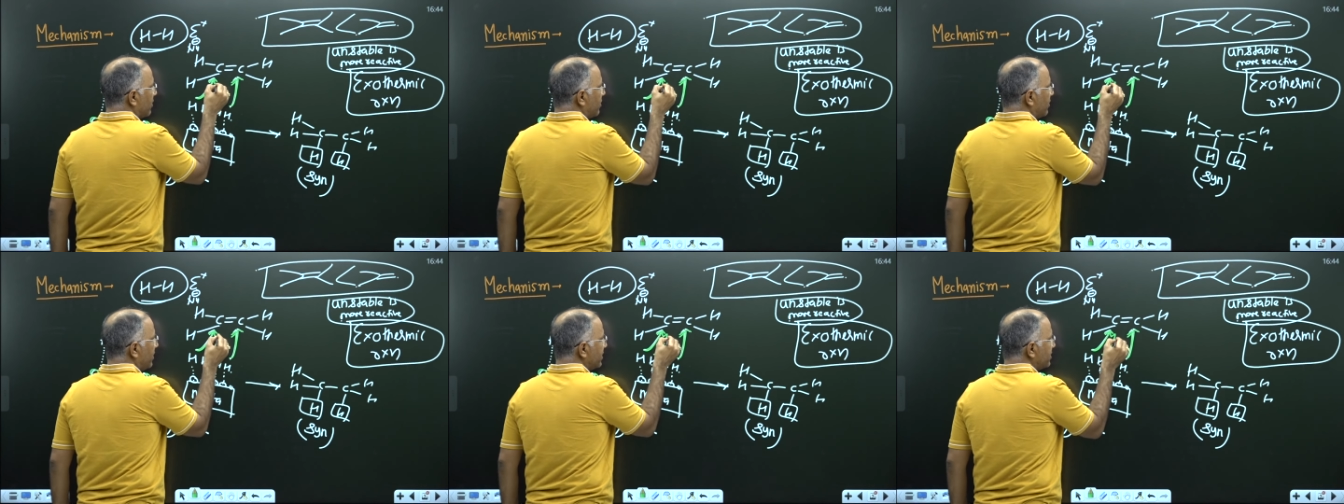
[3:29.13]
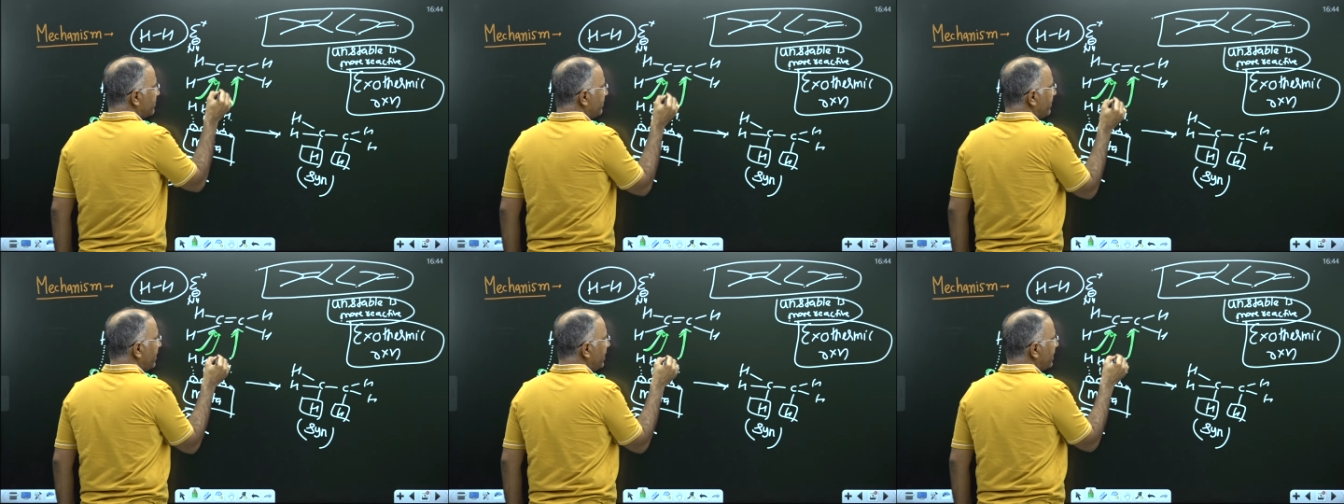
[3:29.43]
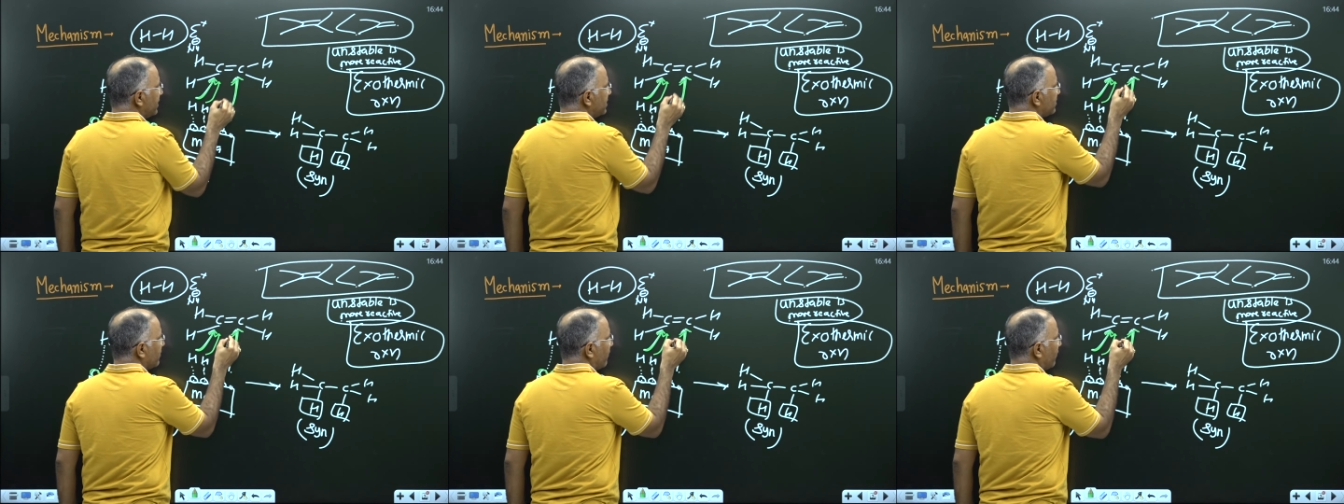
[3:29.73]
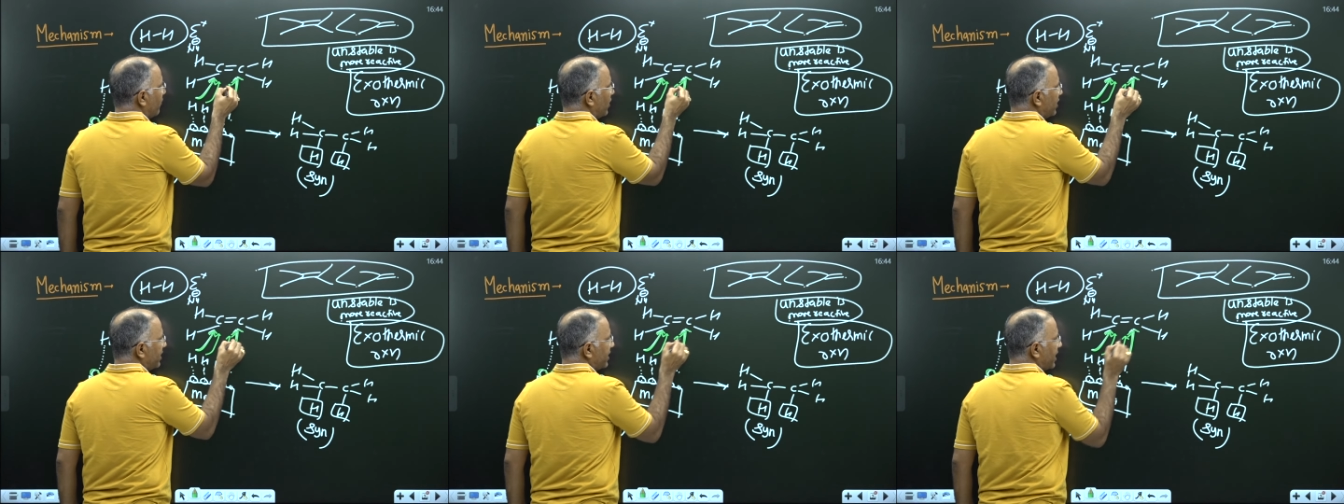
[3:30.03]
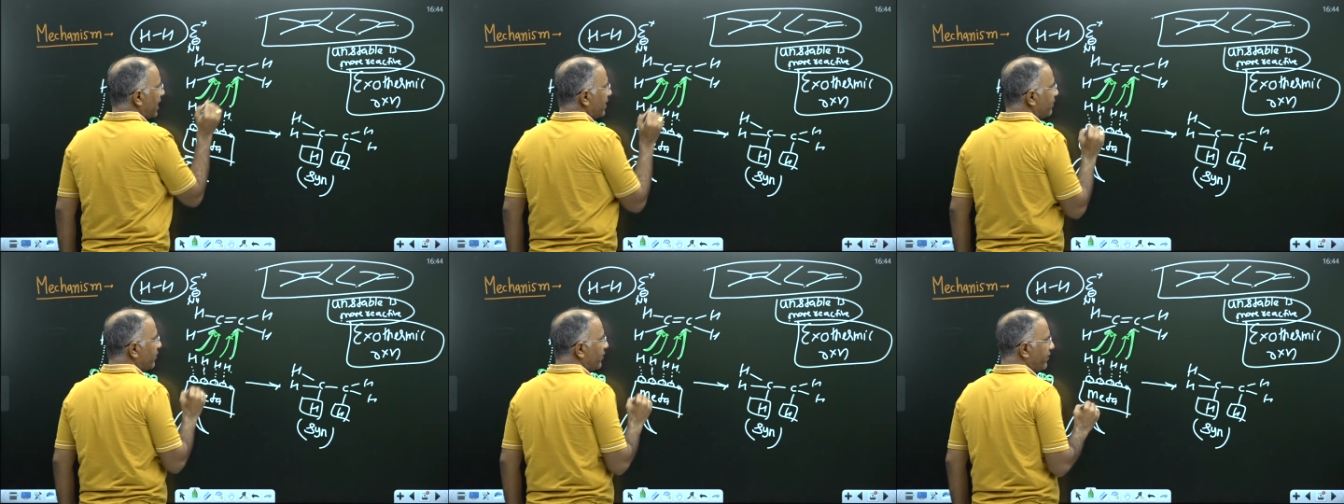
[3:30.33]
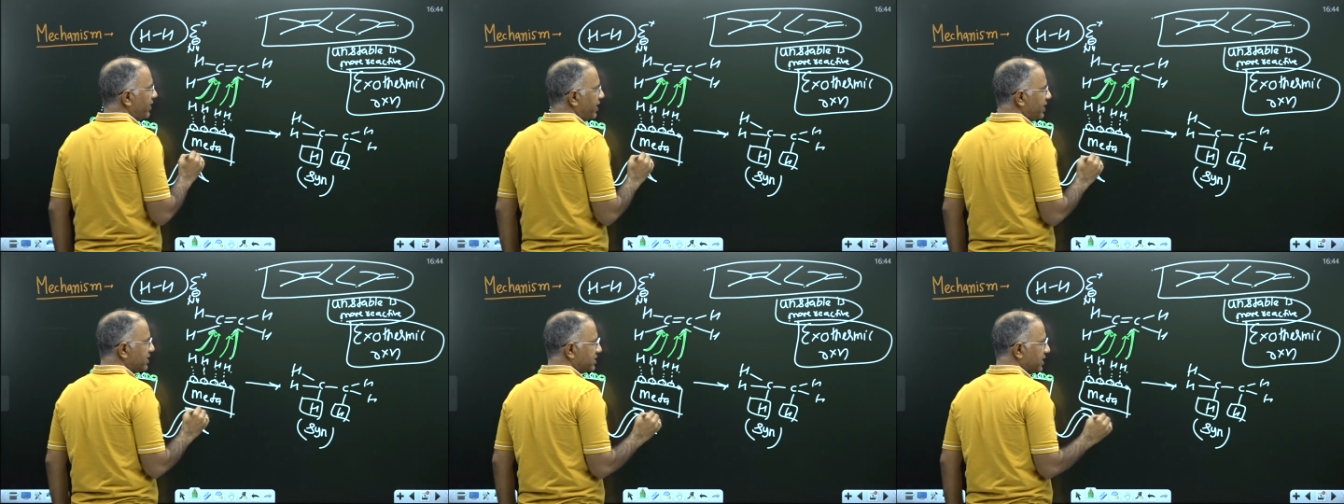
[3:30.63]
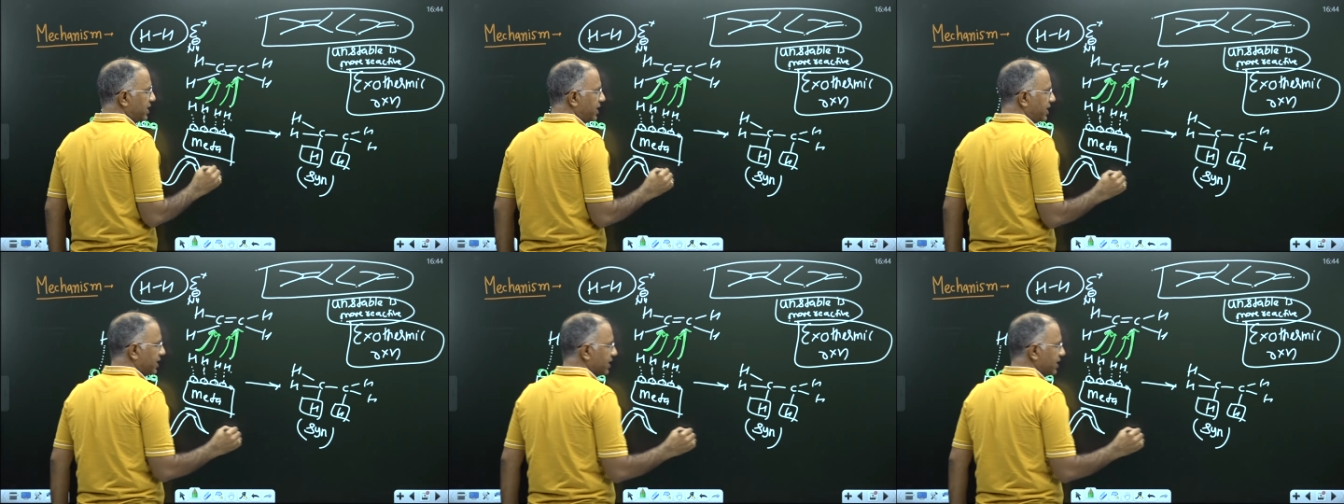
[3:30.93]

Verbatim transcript: This means what type of addition it